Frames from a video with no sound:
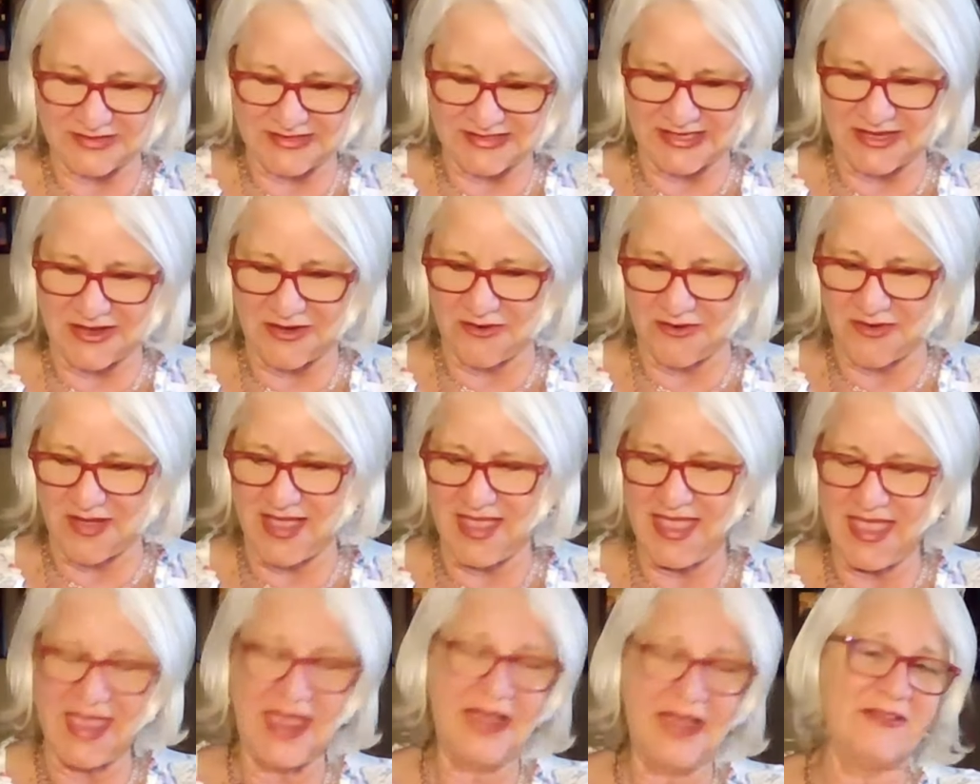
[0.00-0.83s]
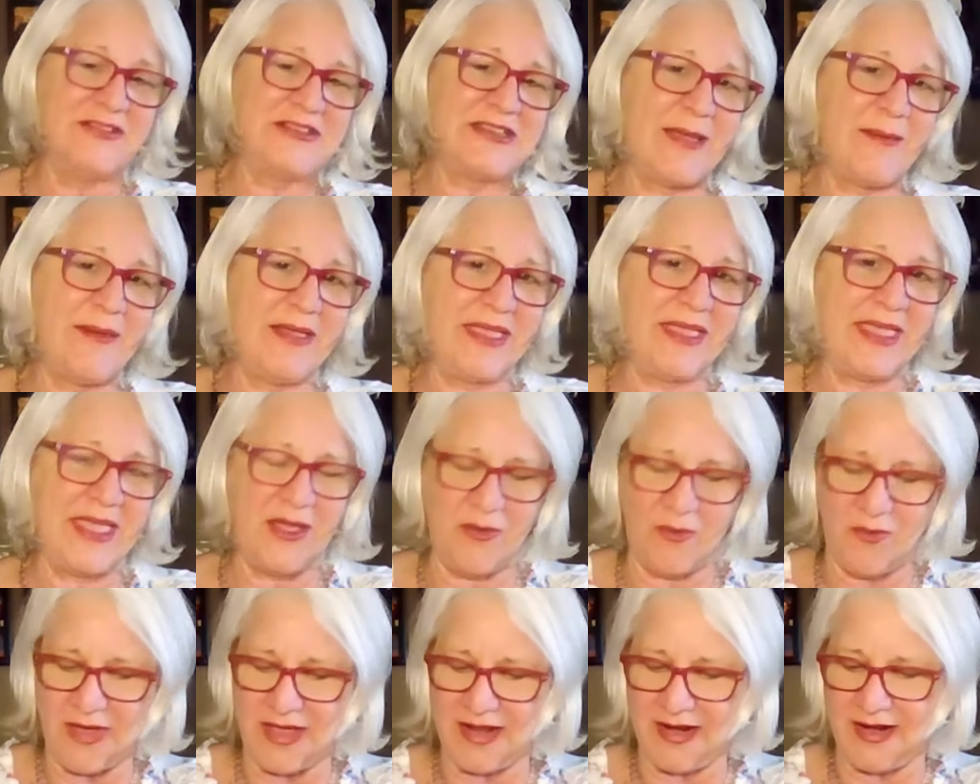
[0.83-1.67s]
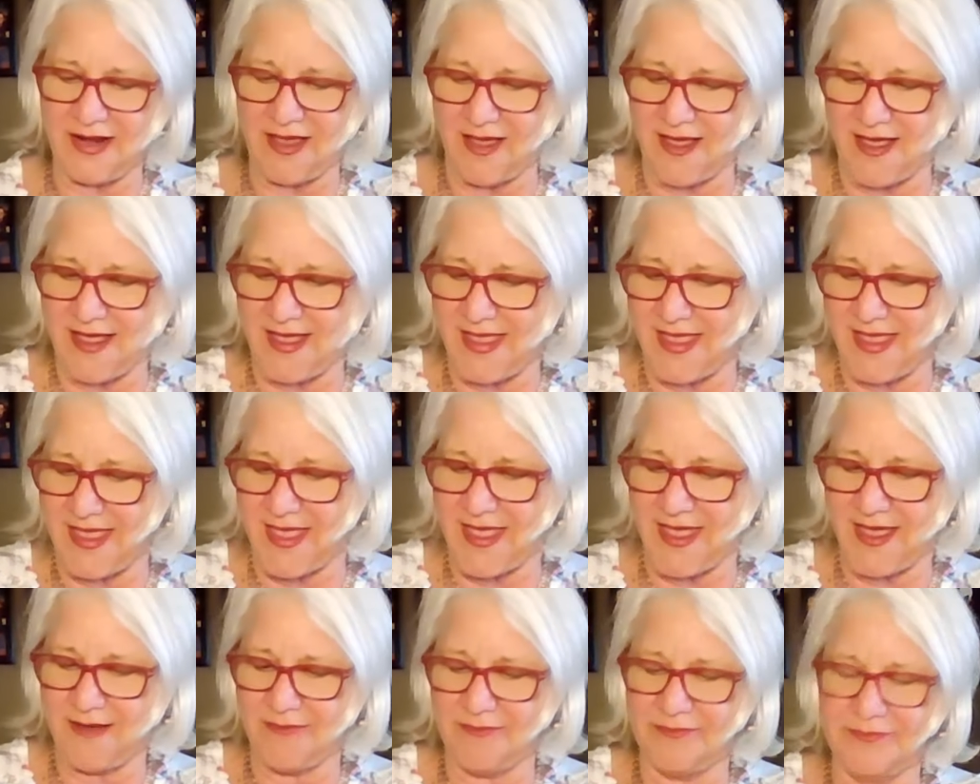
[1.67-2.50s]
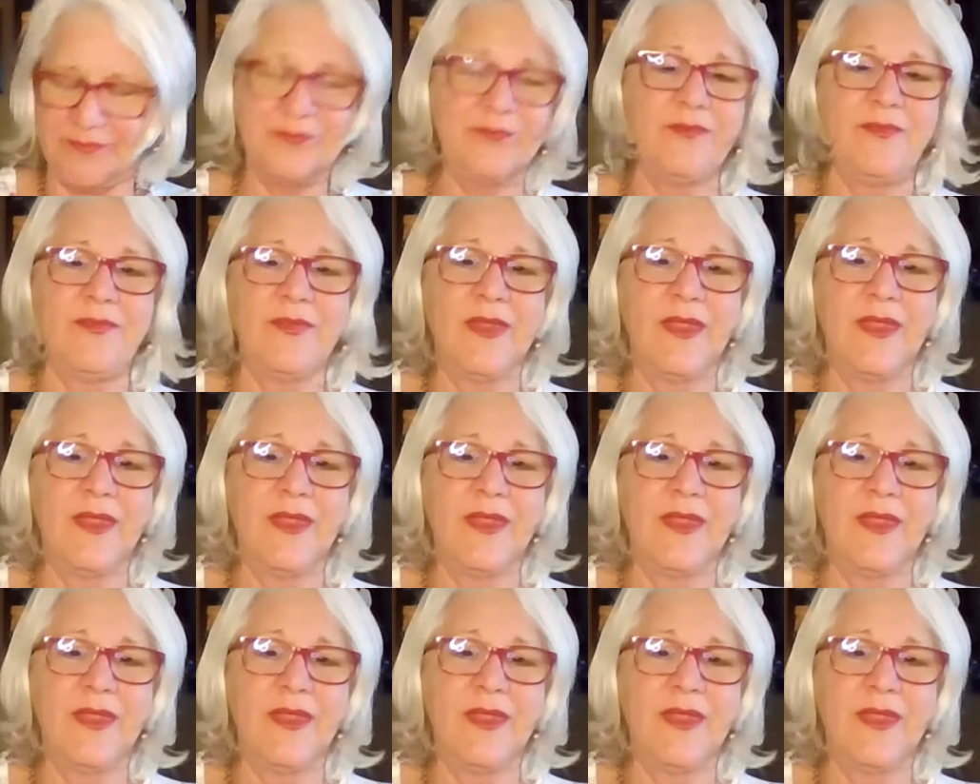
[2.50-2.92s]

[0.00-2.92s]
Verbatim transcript: So uh, every time I get one, I am